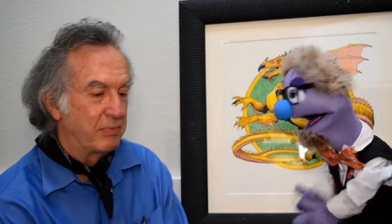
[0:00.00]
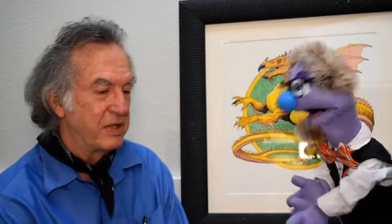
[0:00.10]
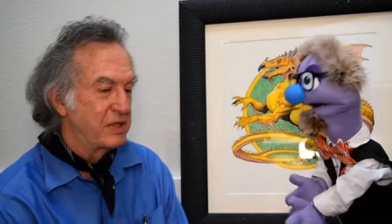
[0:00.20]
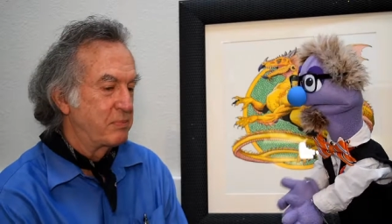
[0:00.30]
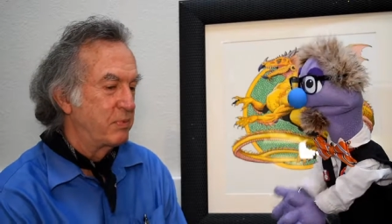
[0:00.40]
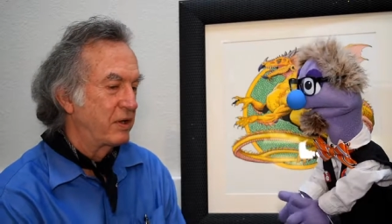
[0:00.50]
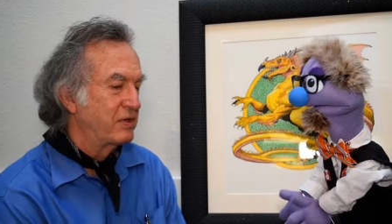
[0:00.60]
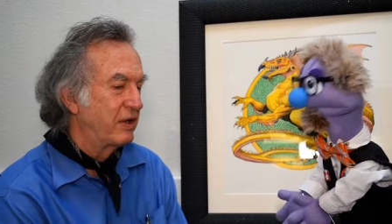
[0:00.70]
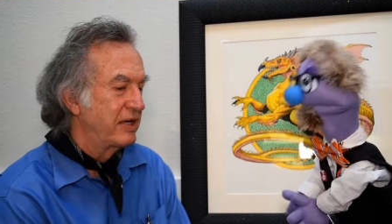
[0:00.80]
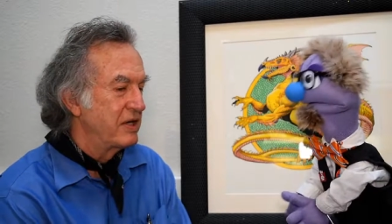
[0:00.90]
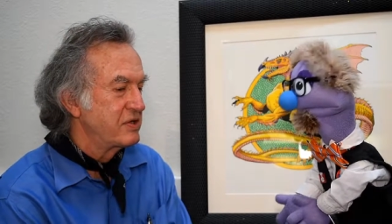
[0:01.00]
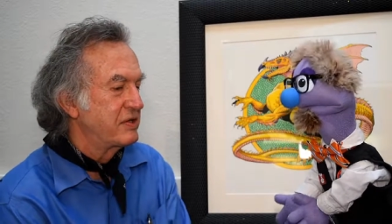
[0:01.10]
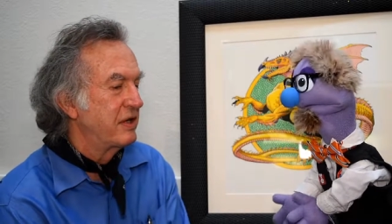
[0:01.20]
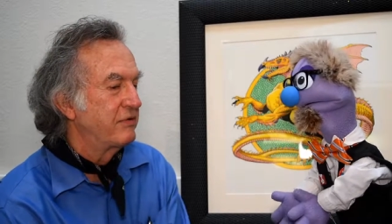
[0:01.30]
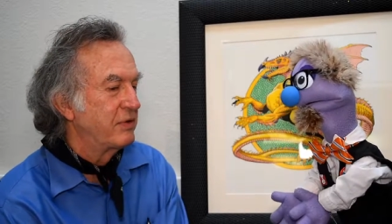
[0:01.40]
prints, books, all kinds of
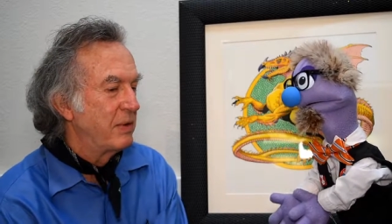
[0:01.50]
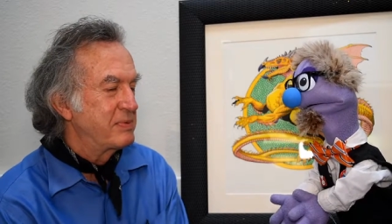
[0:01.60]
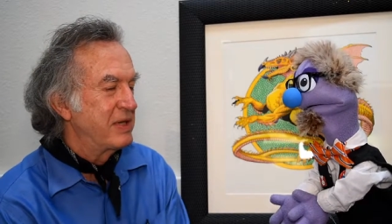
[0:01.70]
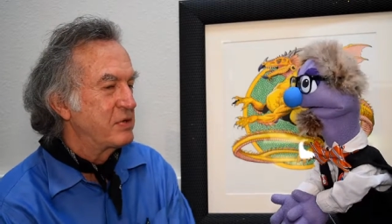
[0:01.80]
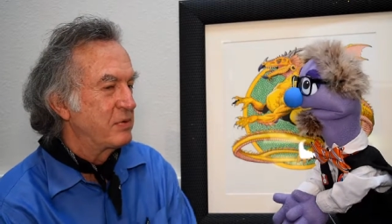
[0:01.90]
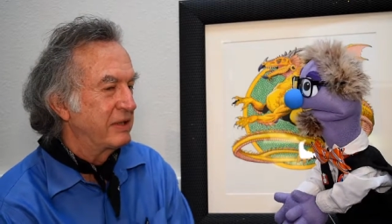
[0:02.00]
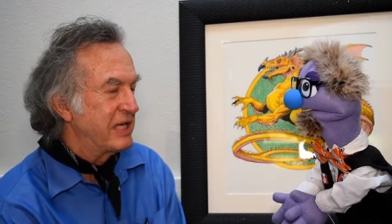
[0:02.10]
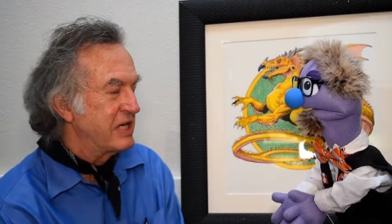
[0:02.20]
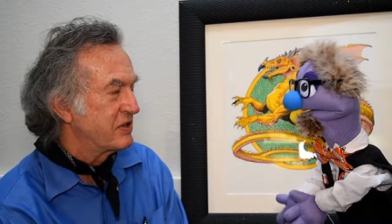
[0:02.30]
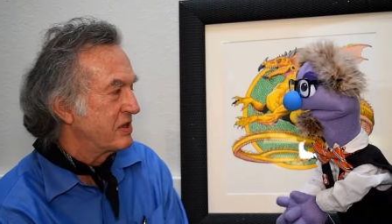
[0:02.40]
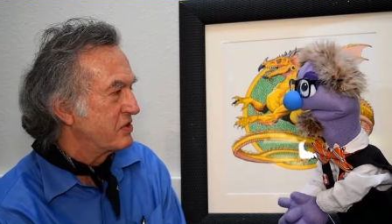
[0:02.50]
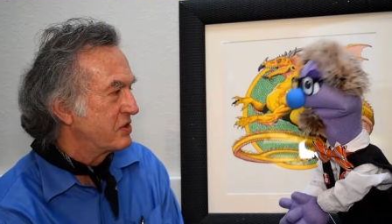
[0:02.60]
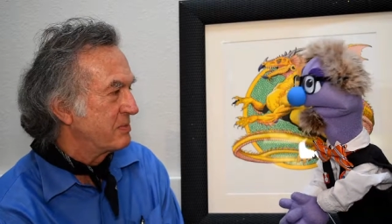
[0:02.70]
stuff. The website's really easy. It's just